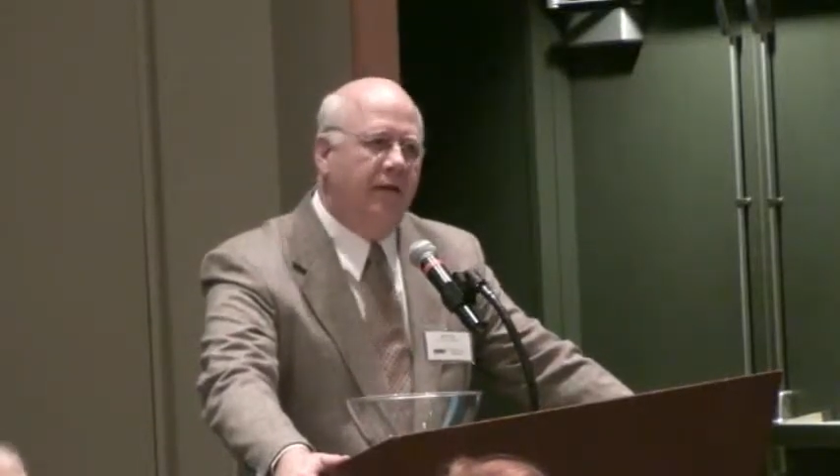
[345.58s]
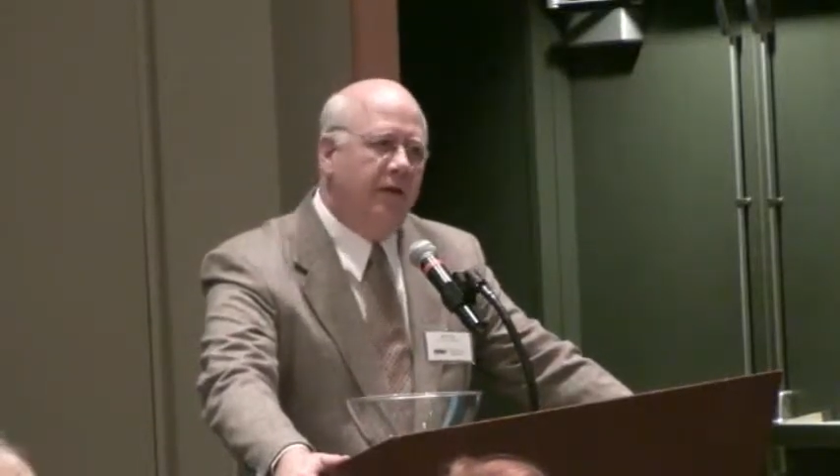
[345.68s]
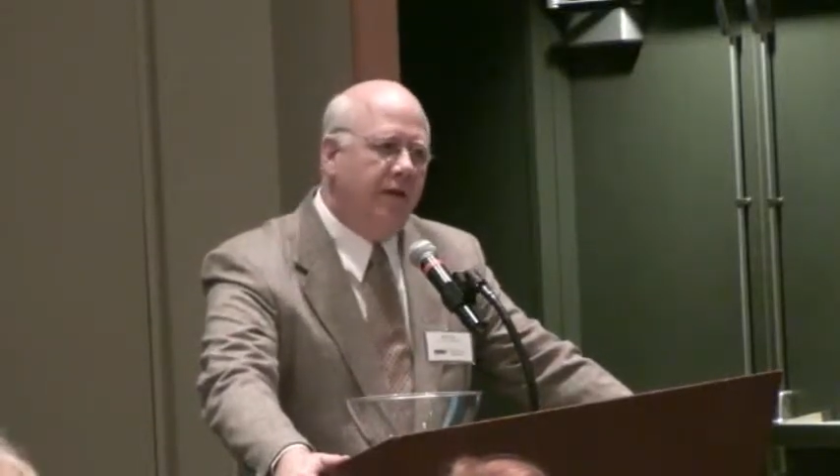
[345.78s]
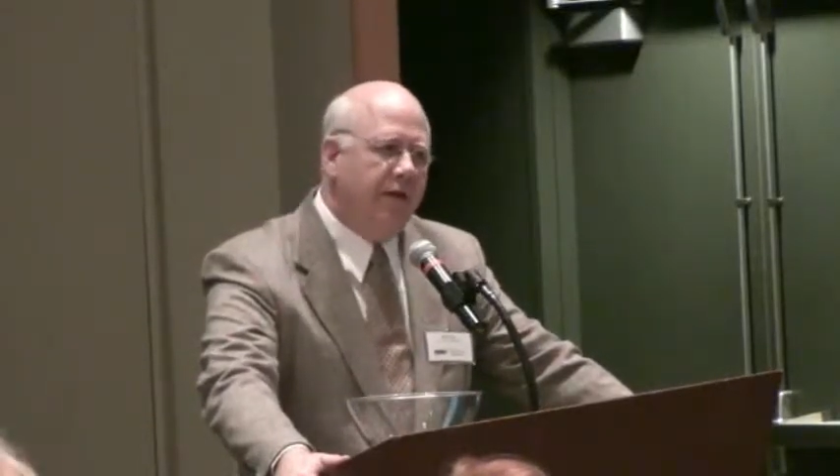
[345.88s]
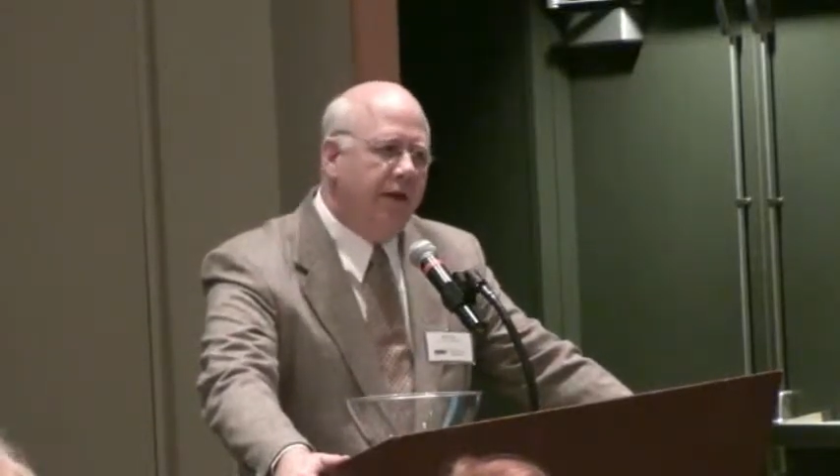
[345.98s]
And
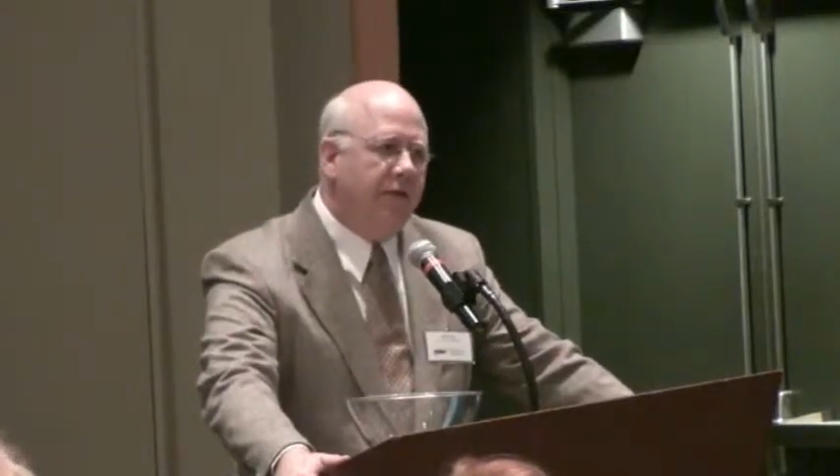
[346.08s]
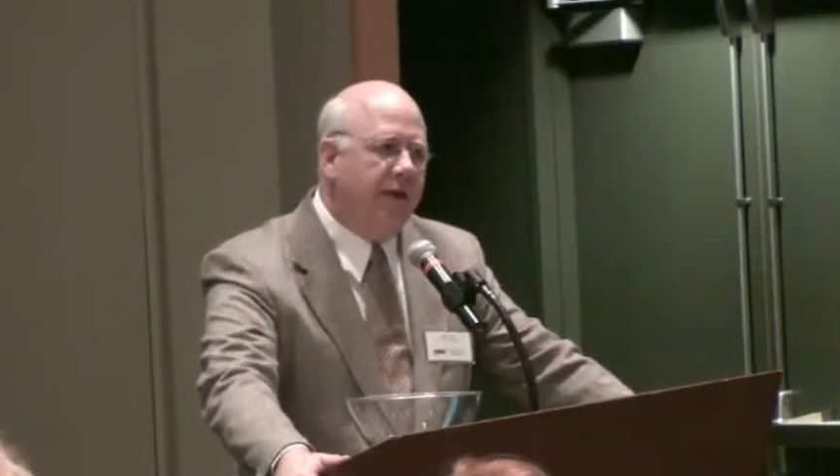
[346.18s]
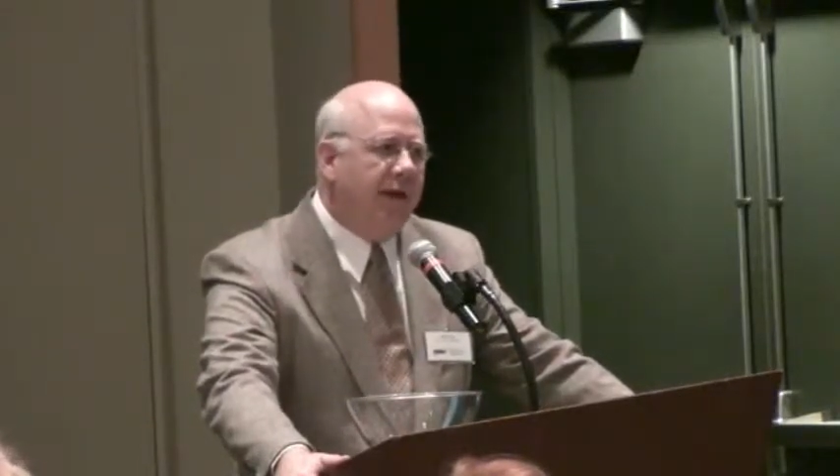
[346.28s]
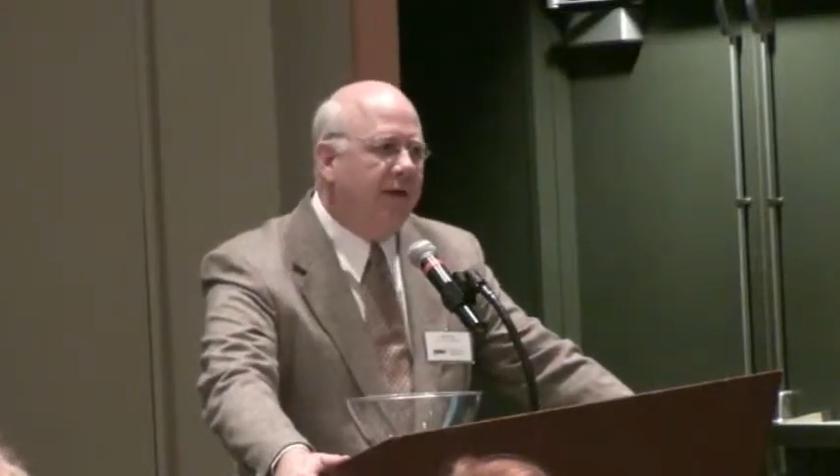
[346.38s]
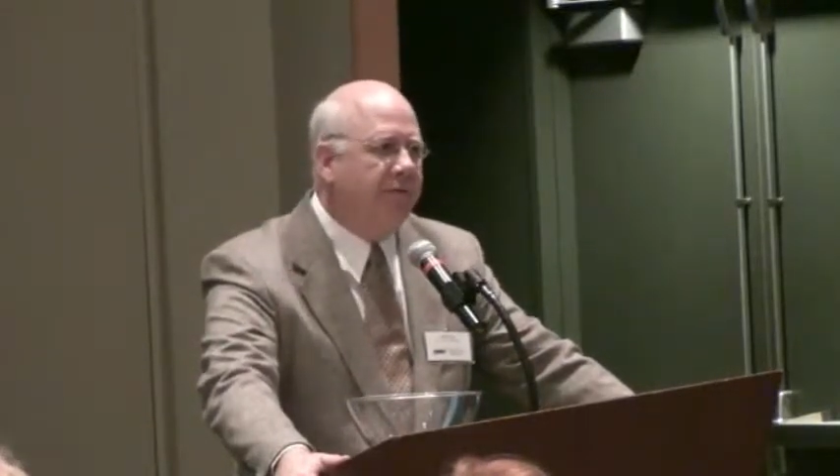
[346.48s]
then on the
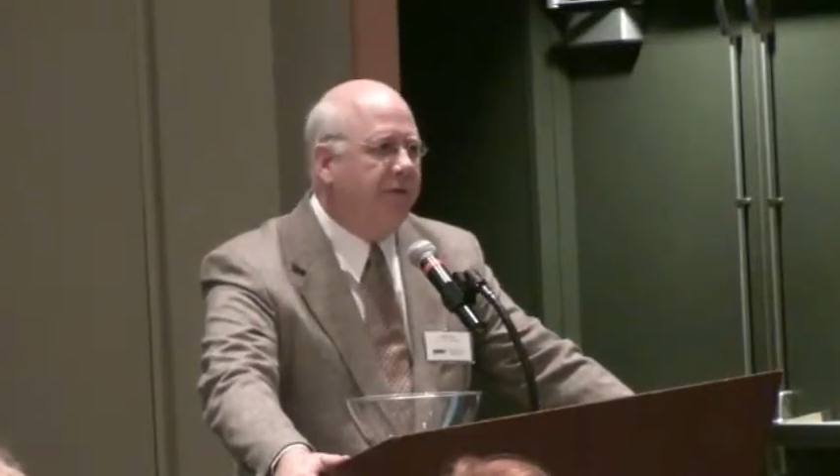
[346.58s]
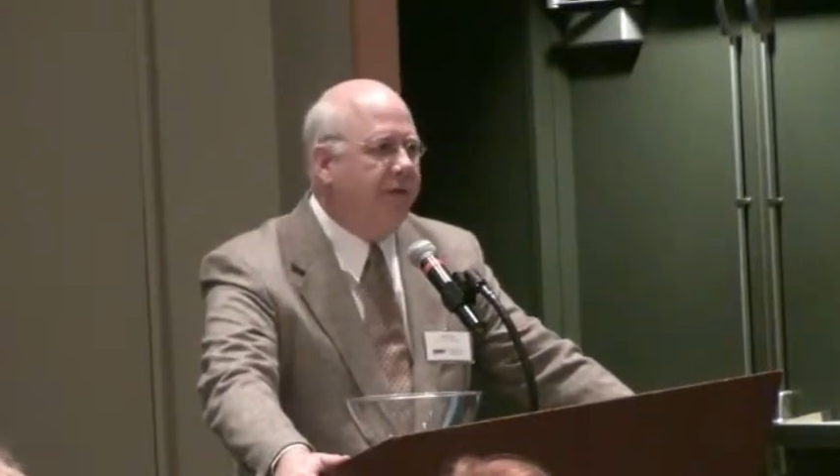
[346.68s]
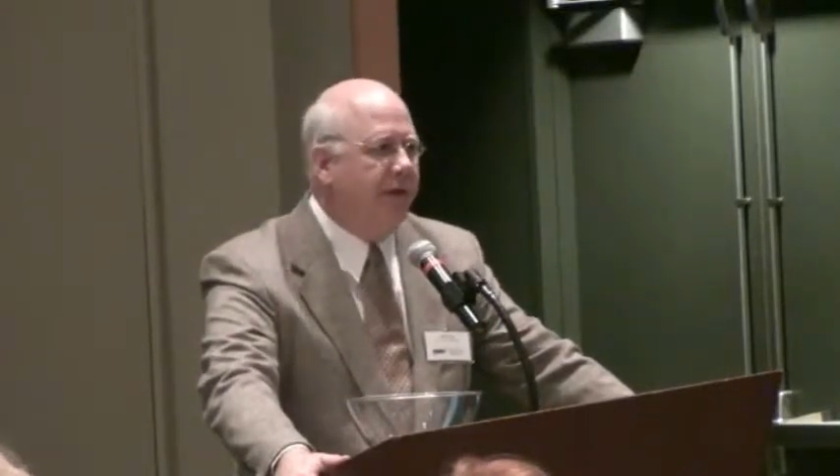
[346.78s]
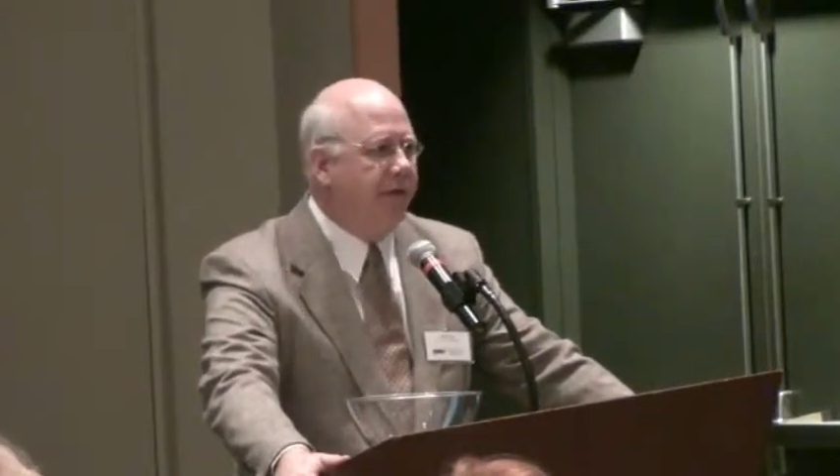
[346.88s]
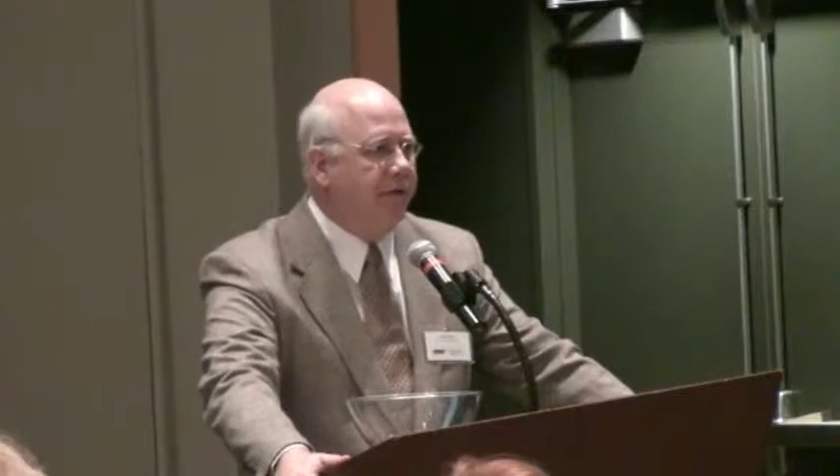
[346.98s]
other hand, for
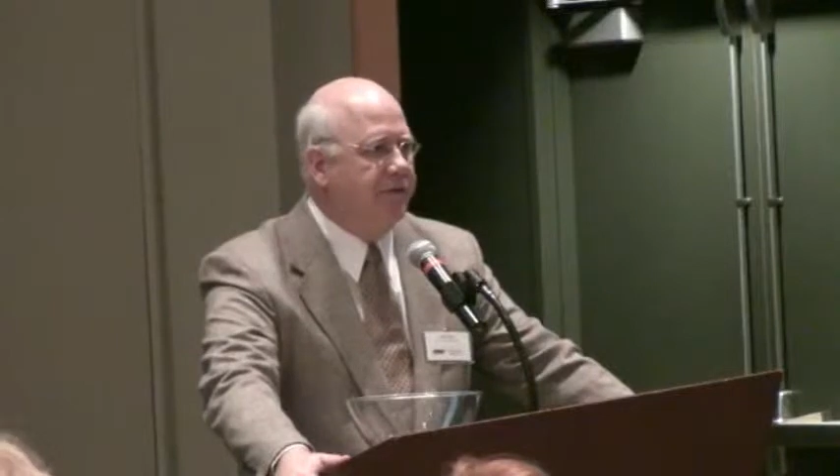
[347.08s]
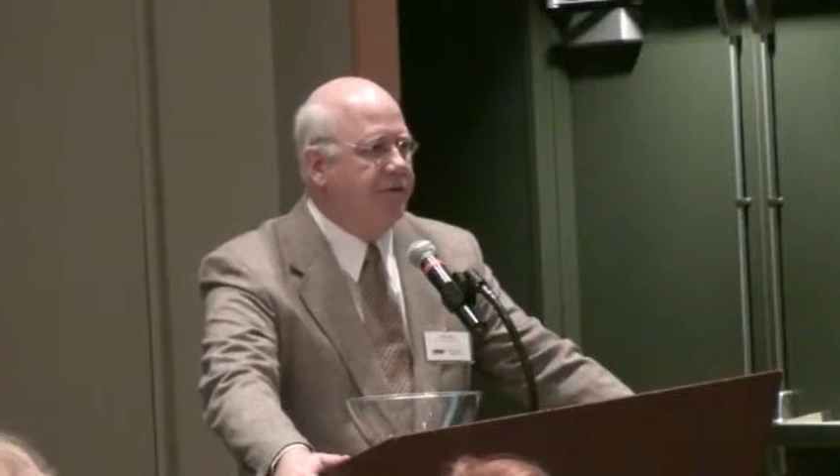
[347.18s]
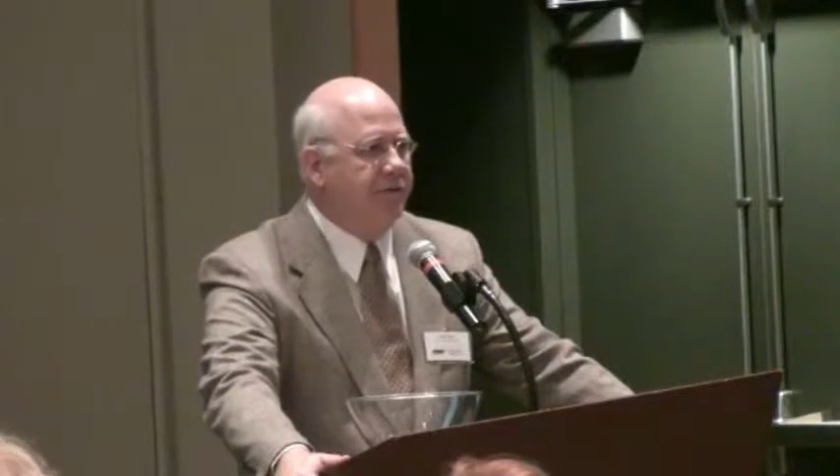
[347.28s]
years,